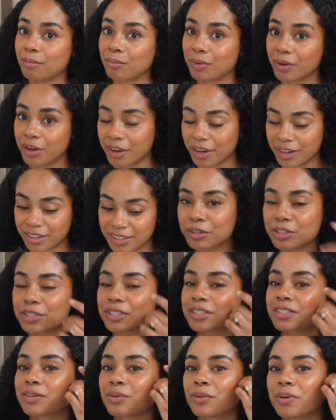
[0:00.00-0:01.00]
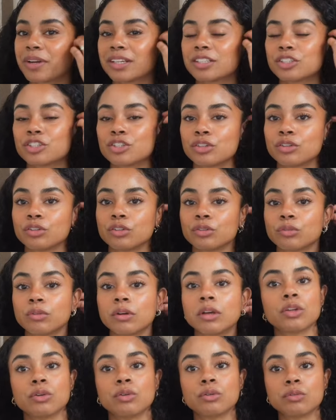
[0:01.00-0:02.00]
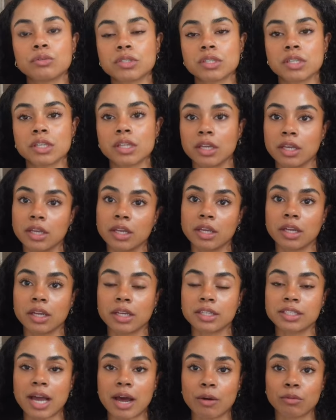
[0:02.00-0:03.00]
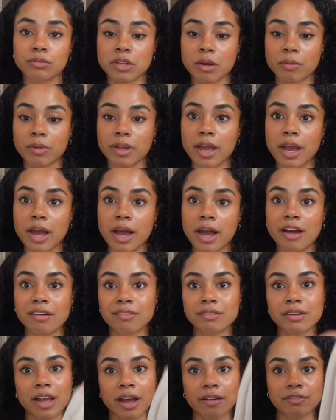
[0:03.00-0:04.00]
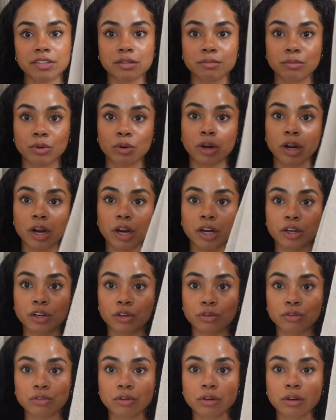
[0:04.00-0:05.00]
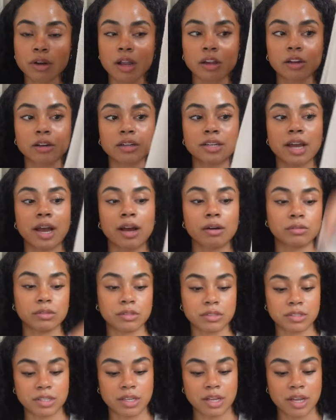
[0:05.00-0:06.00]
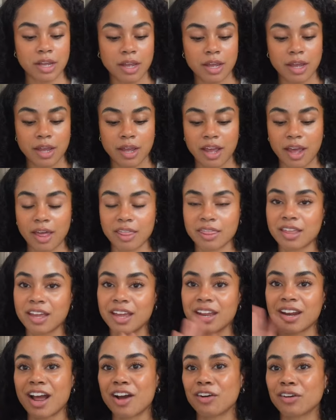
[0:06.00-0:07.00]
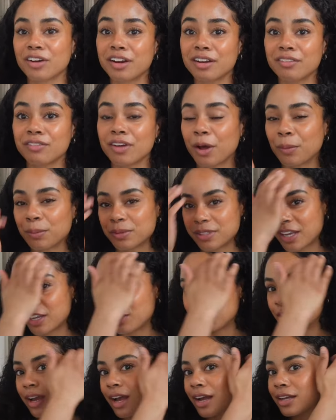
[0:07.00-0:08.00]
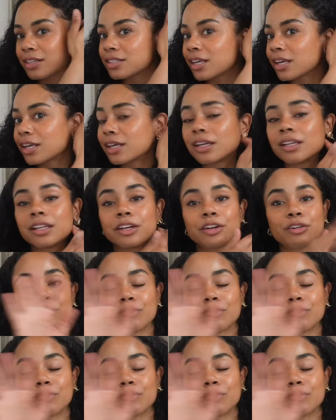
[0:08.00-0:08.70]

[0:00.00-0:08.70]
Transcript: but we're just going to use the towels that we have. We have some more neutral color towels, and then I'll kind of update you guys like in a later